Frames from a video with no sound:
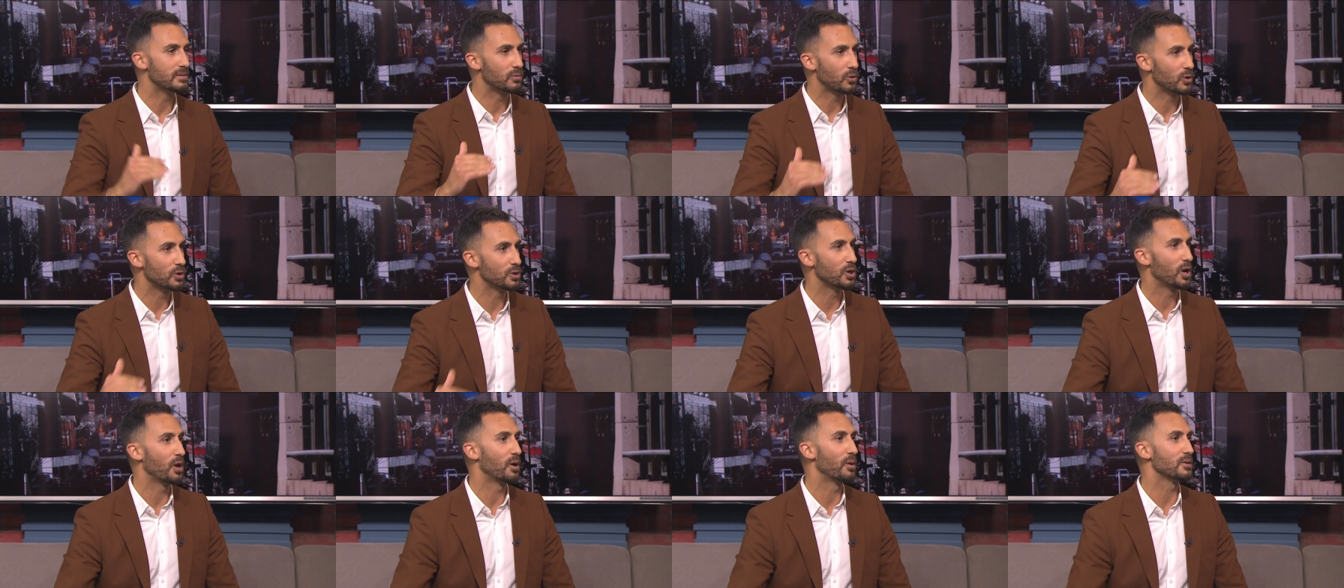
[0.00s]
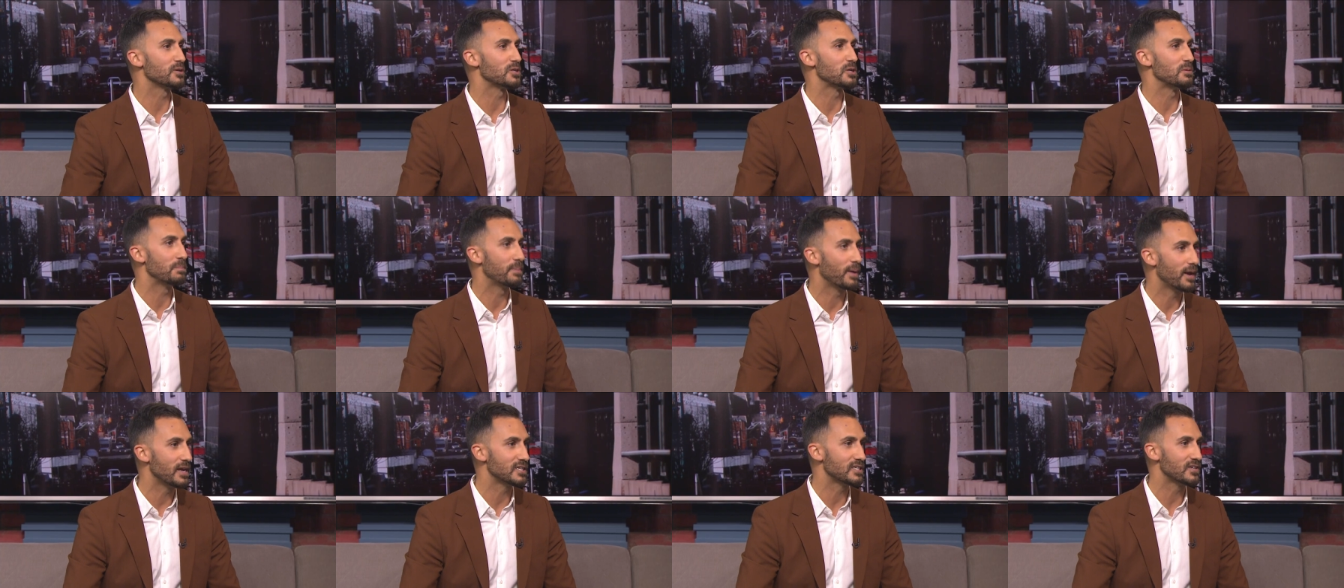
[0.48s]
more dollars in
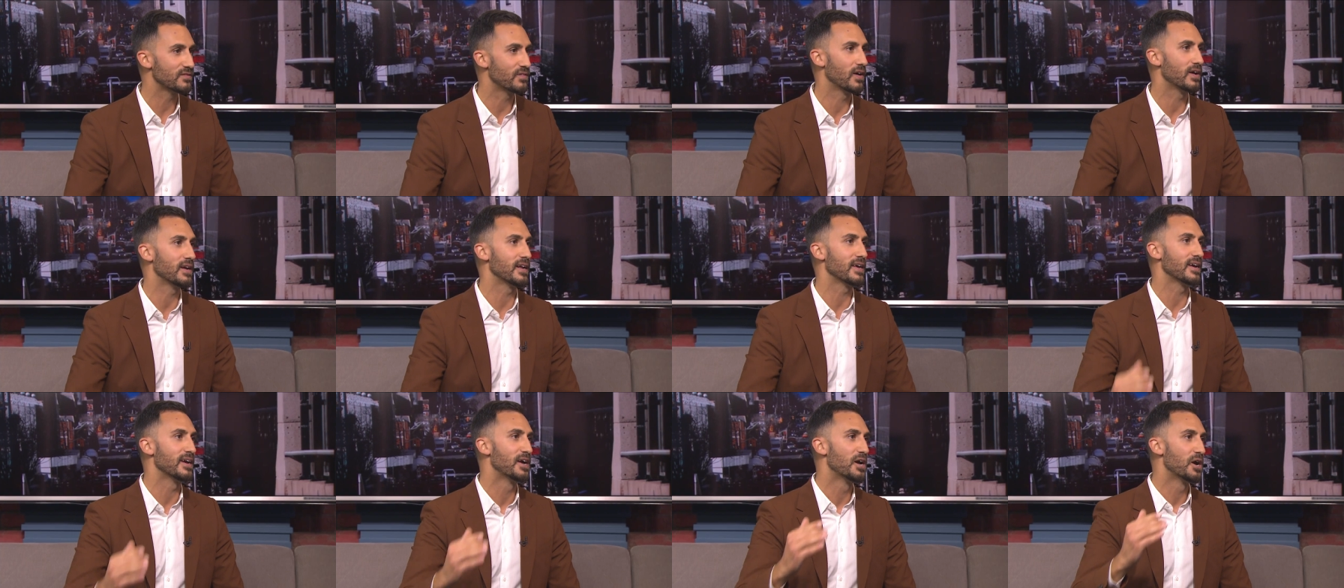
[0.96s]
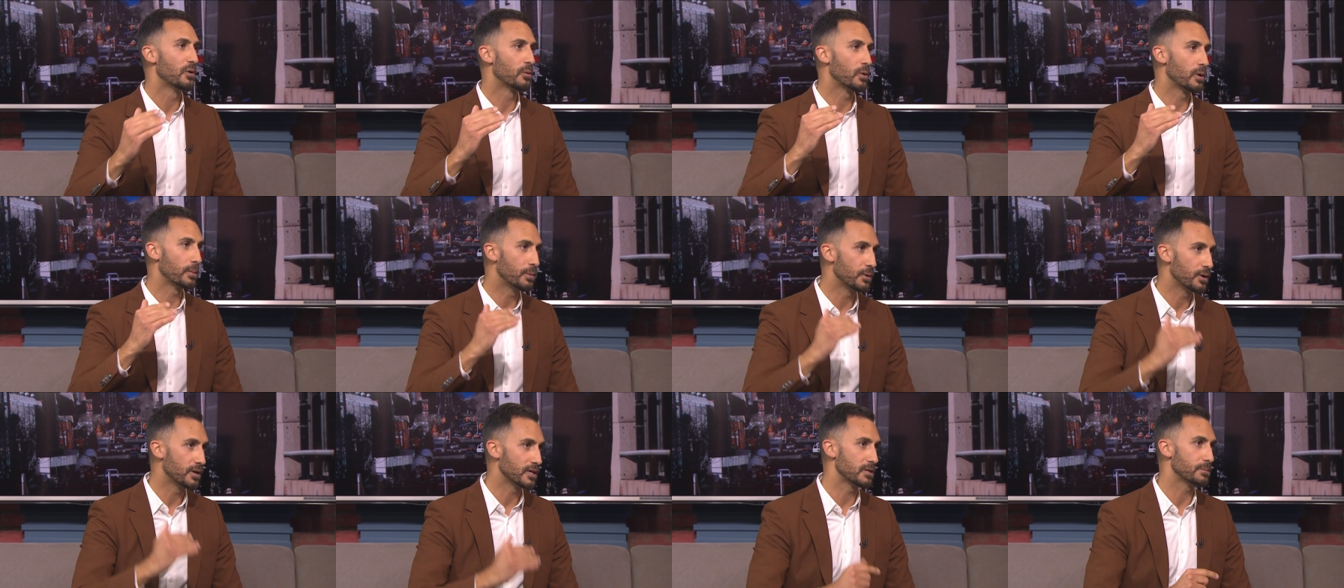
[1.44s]
base funding we're
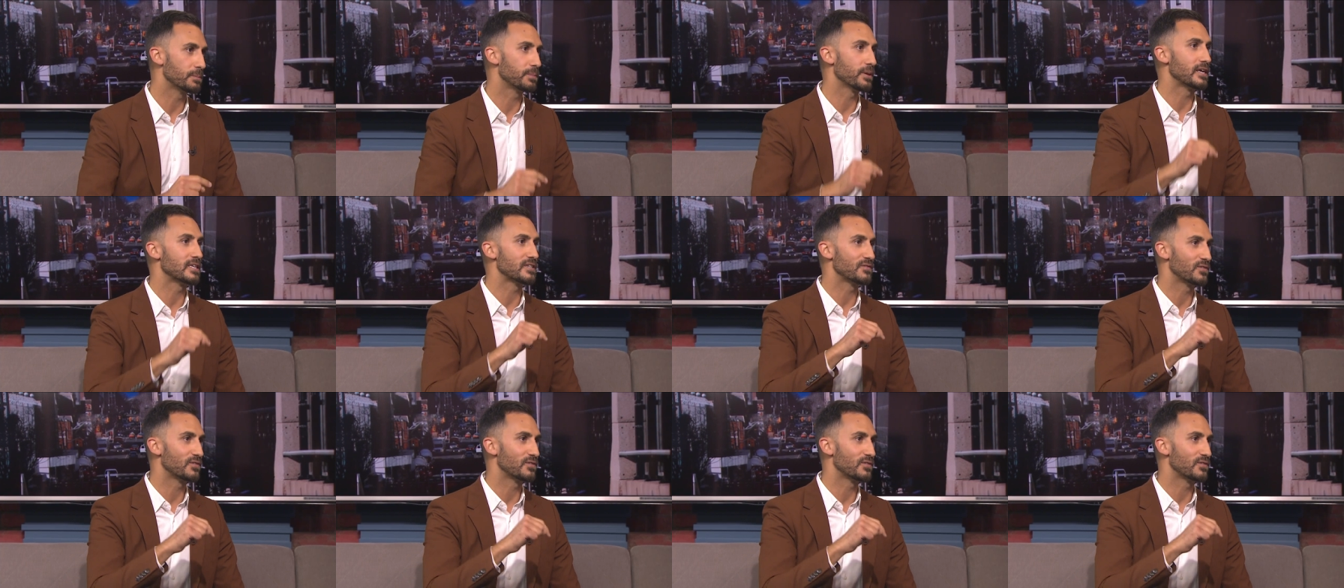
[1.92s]
putting in place